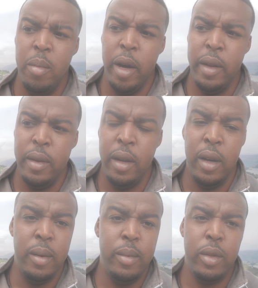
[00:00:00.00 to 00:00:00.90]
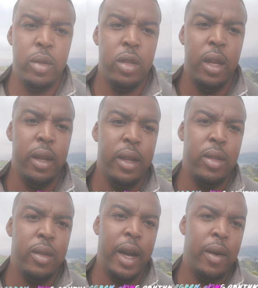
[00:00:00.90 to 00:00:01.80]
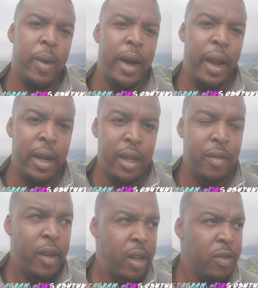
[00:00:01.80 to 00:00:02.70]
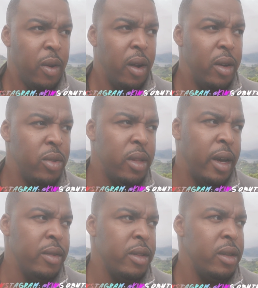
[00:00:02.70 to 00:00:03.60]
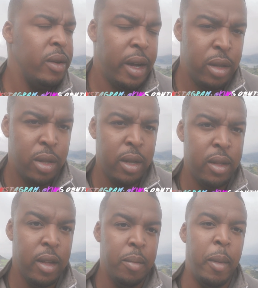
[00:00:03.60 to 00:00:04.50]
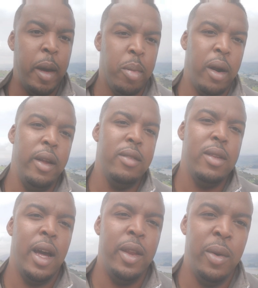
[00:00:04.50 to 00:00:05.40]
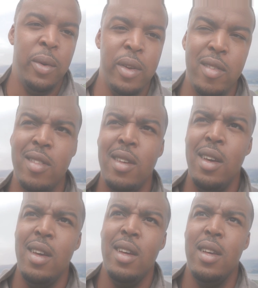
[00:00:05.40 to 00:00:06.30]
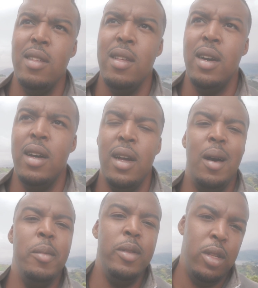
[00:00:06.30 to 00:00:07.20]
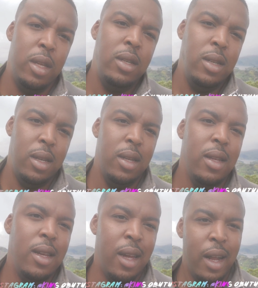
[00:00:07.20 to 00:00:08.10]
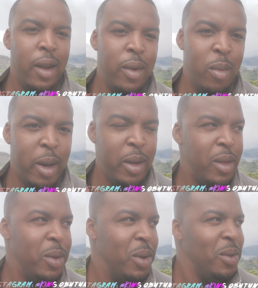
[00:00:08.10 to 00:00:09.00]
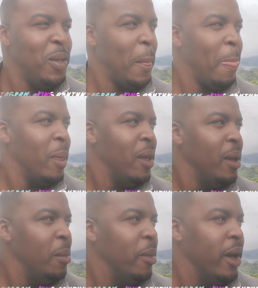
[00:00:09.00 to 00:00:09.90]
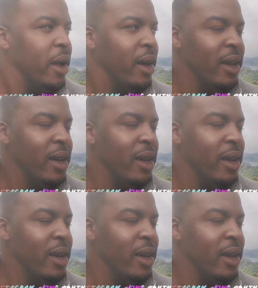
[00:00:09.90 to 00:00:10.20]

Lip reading: But, I'm just chilling. I just got to ride ATVs for 100,000 Uganda shillings. That's my price, not yours, because I'm a G. I don't know about you. But